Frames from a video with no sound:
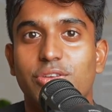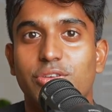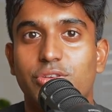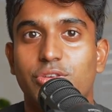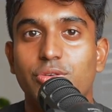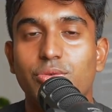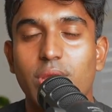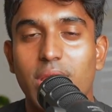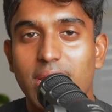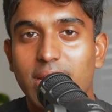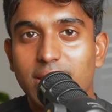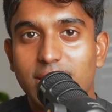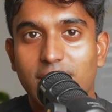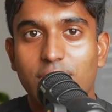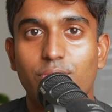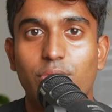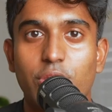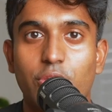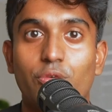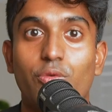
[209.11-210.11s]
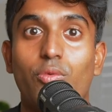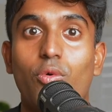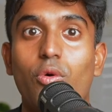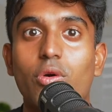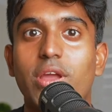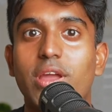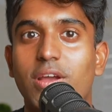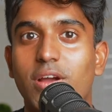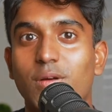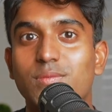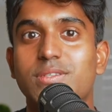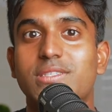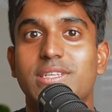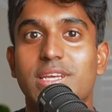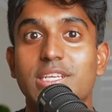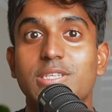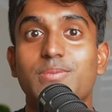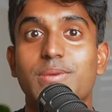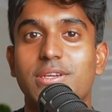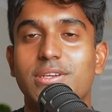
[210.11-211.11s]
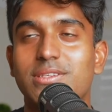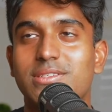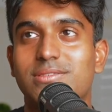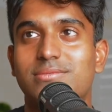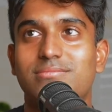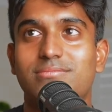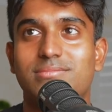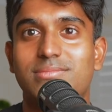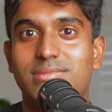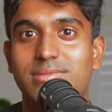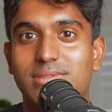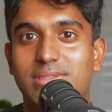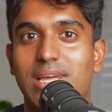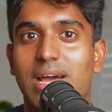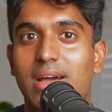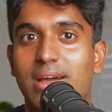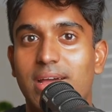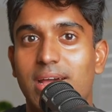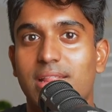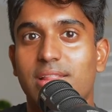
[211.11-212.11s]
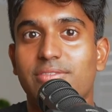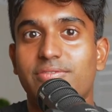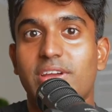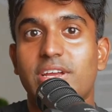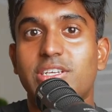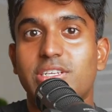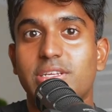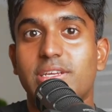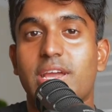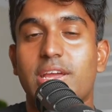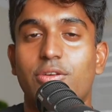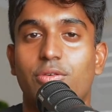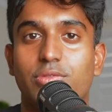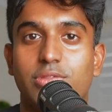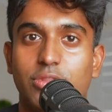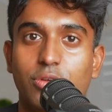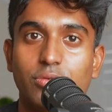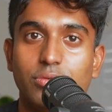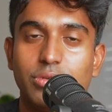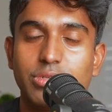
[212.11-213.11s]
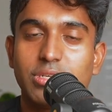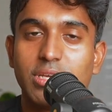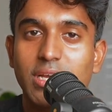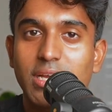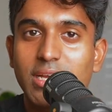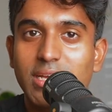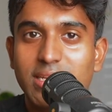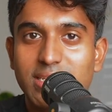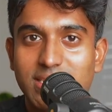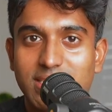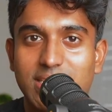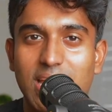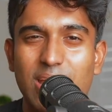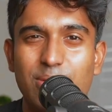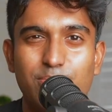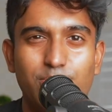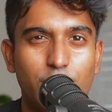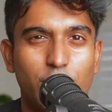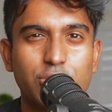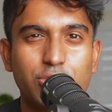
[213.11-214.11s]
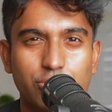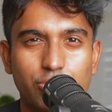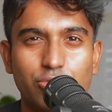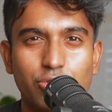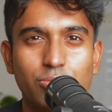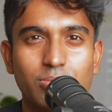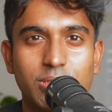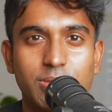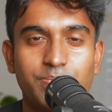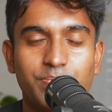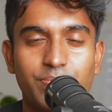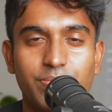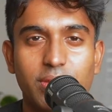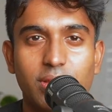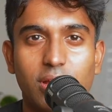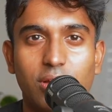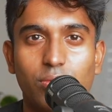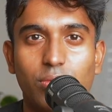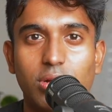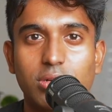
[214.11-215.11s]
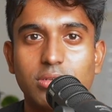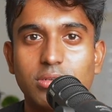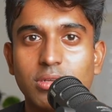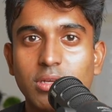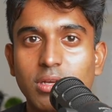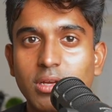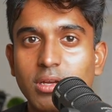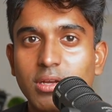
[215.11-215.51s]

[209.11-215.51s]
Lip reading: do anything where you're walking upstairs, because that elevation gain or those same muscle groups are what